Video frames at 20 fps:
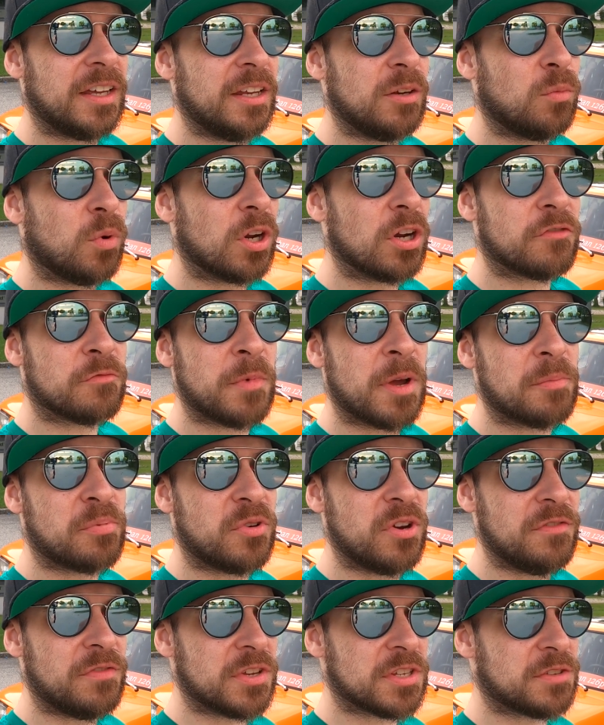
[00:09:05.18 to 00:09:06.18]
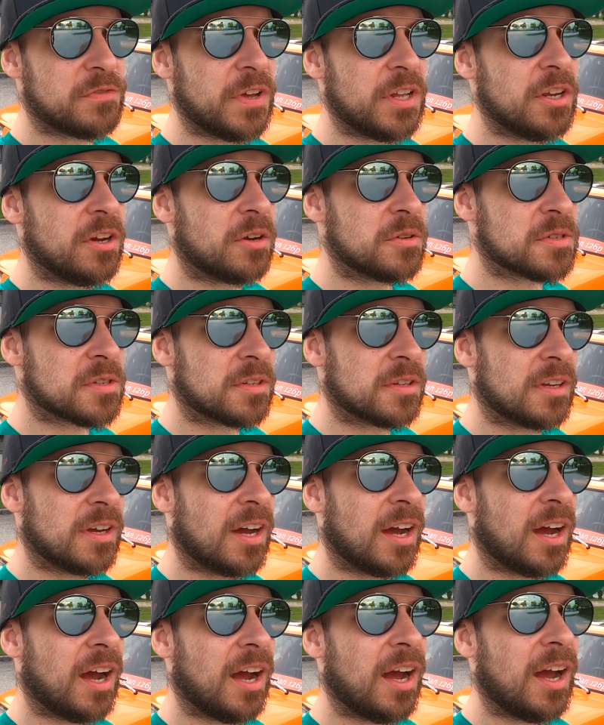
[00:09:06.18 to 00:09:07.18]
in one of my previous videos.
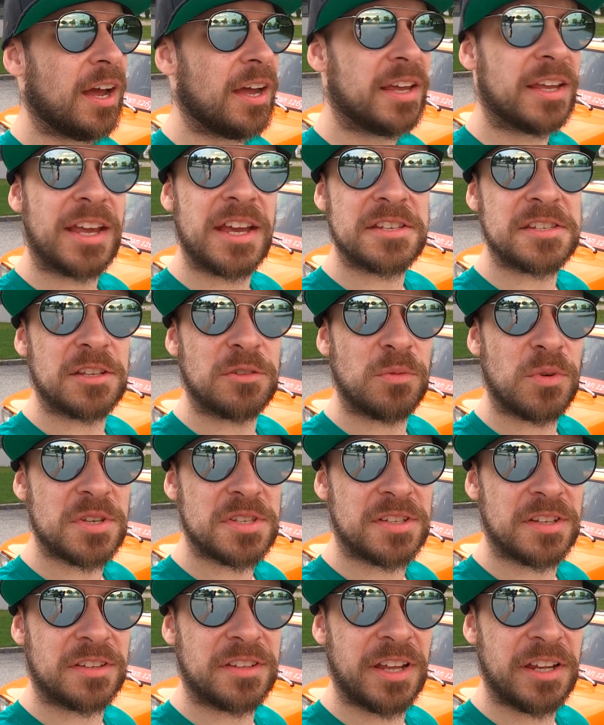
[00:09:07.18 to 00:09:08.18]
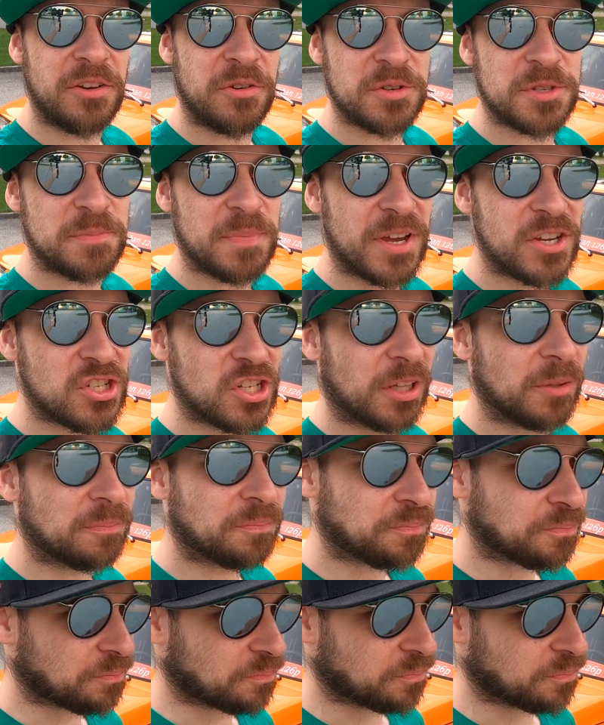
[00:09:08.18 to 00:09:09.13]
I guess it was the 10-year special.